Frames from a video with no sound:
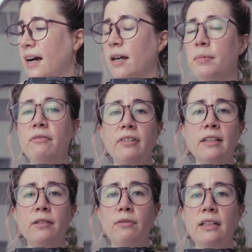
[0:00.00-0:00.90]
I've been
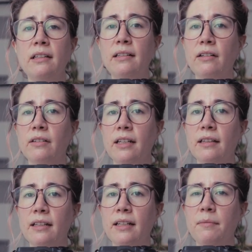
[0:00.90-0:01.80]
feeling really down
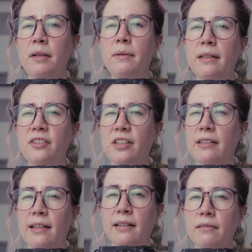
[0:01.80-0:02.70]
lately. Maybe I can
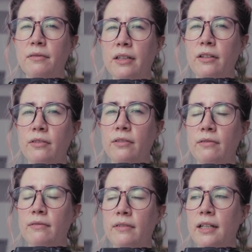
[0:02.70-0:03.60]
share that with
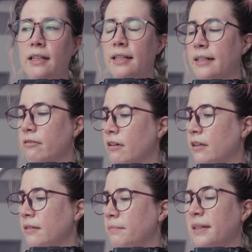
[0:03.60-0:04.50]
you later
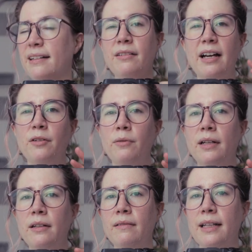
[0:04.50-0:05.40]
on, but I don't
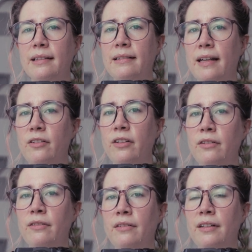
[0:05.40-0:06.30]
want to like scare
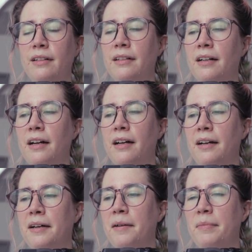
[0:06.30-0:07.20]
you
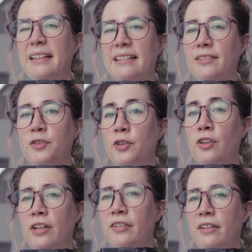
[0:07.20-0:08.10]
because it's too
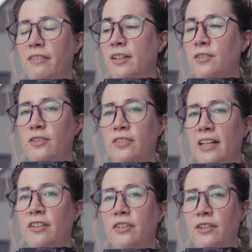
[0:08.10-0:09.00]
early on the video to
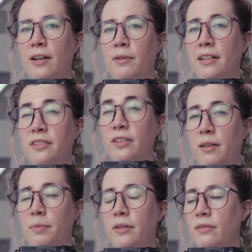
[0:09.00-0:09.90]
scare you, and I wanted to
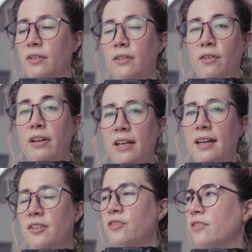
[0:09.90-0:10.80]
keep you, you know,
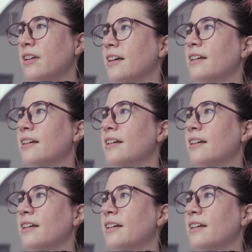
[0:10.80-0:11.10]
engaged.